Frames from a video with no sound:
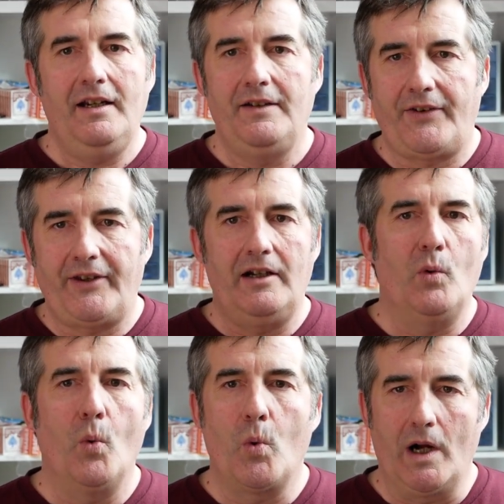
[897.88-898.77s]
it
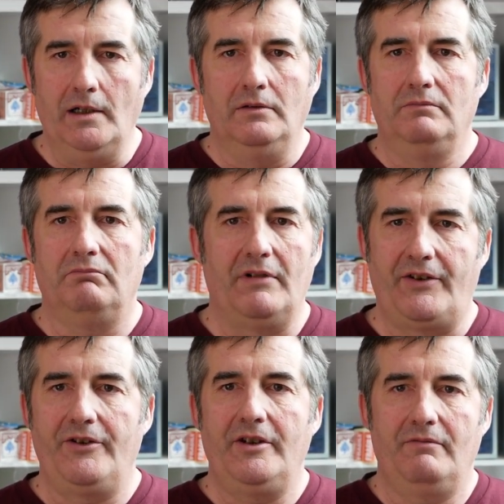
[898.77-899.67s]
sells well.
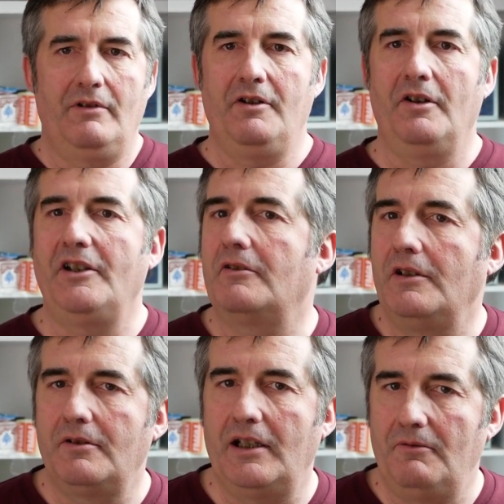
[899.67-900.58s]
It's you're not
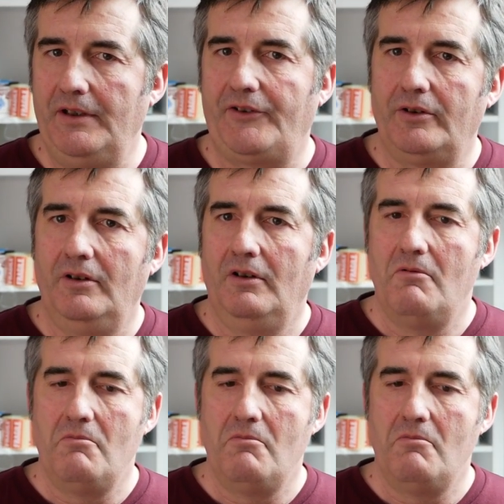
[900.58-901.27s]
going to get rich,